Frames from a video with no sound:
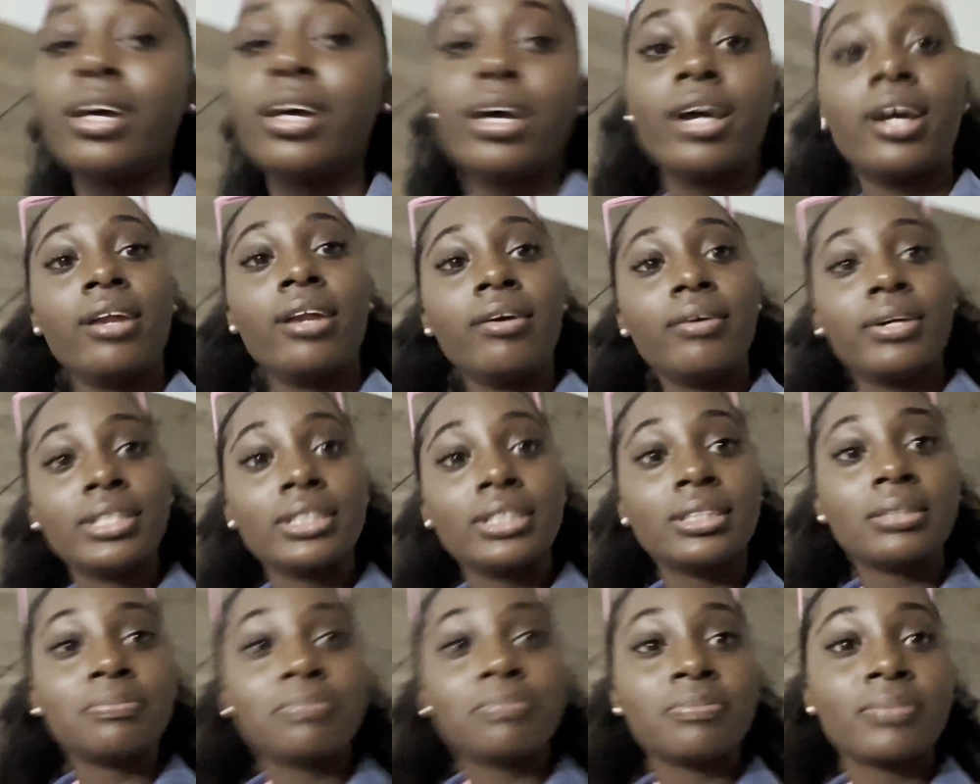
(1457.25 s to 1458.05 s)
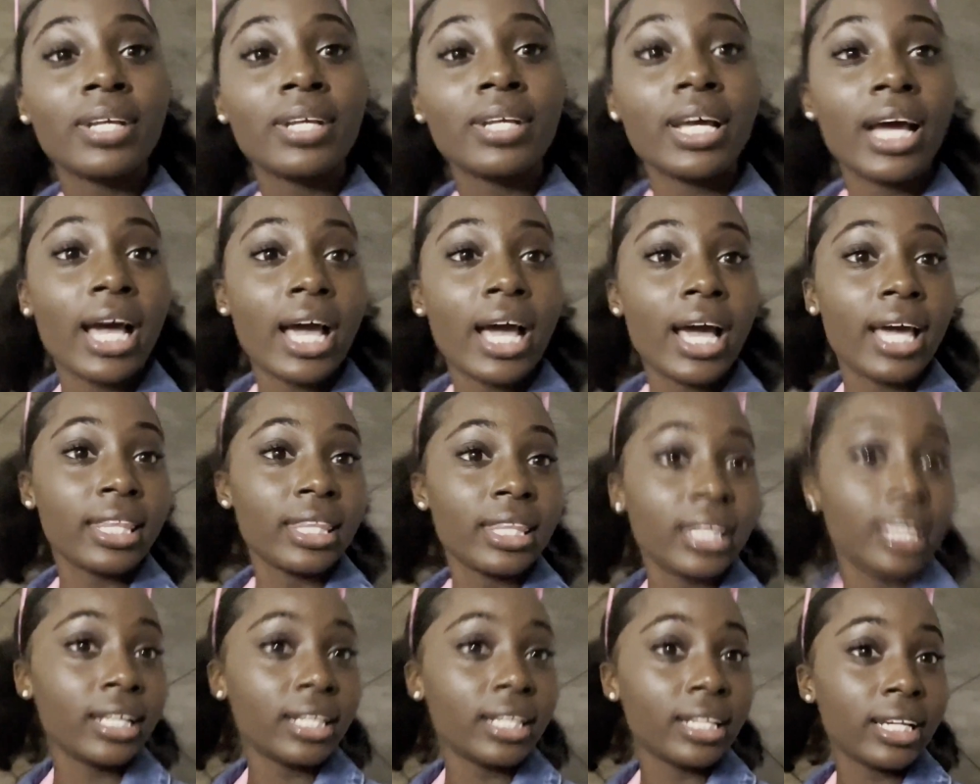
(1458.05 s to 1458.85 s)
Anyways, I
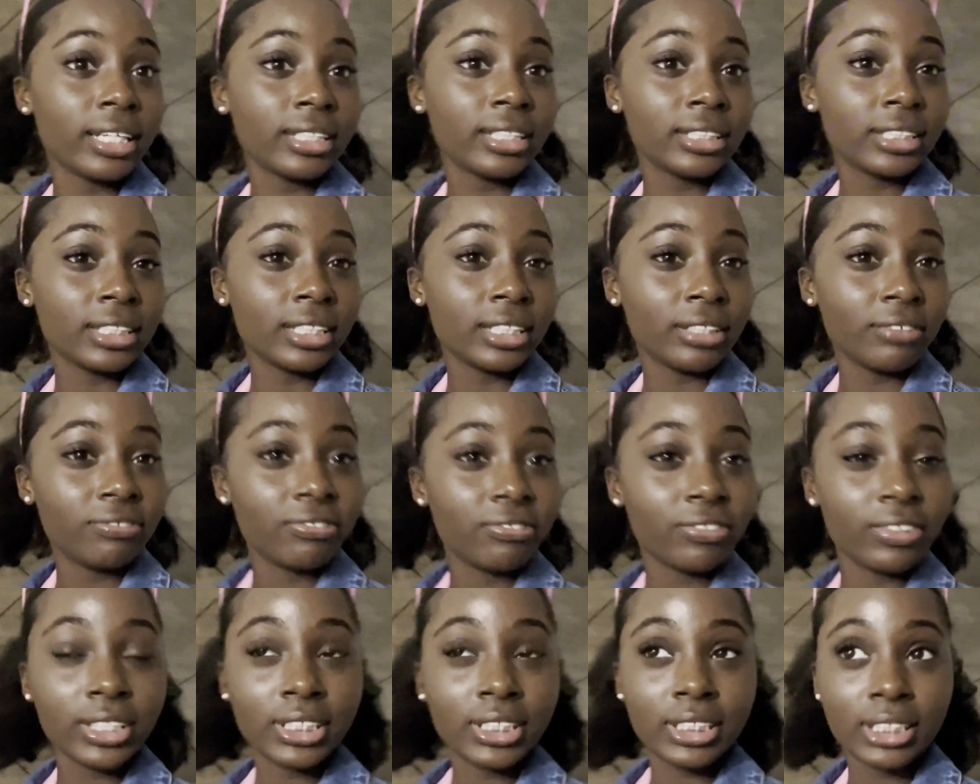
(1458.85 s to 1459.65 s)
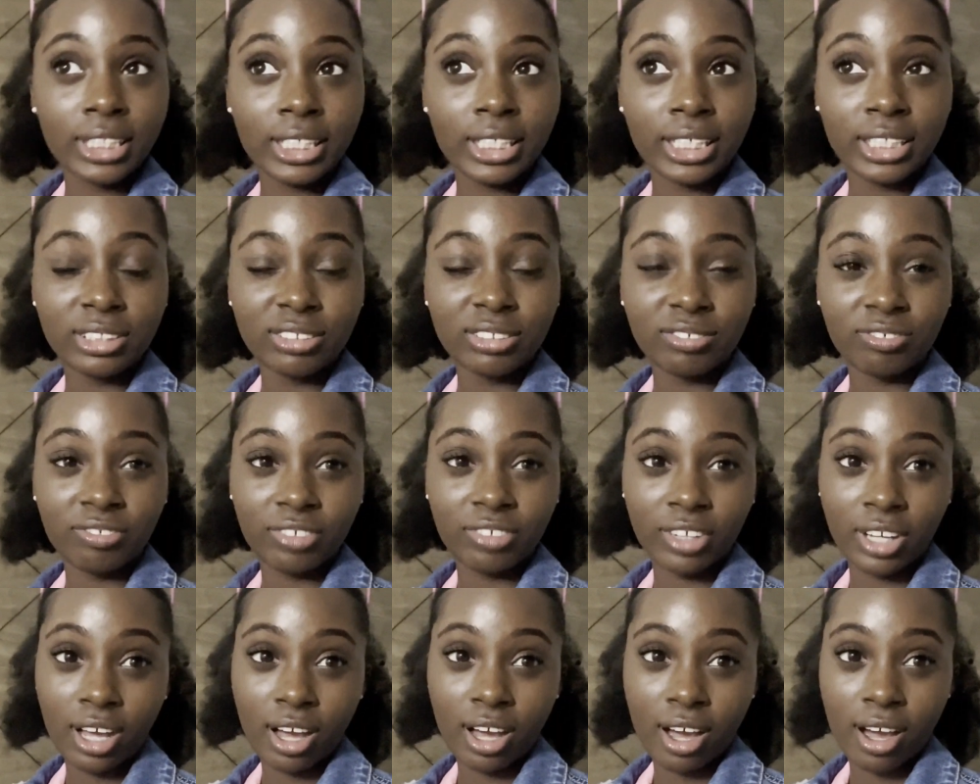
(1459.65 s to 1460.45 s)
think that's it for today's
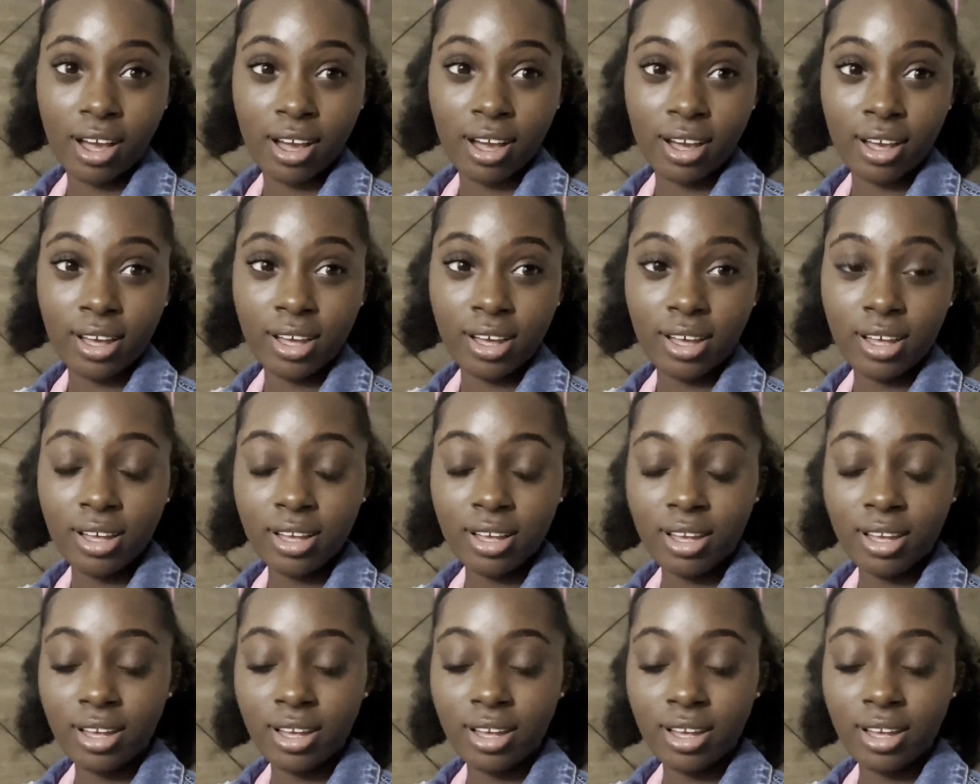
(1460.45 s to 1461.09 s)
vlog.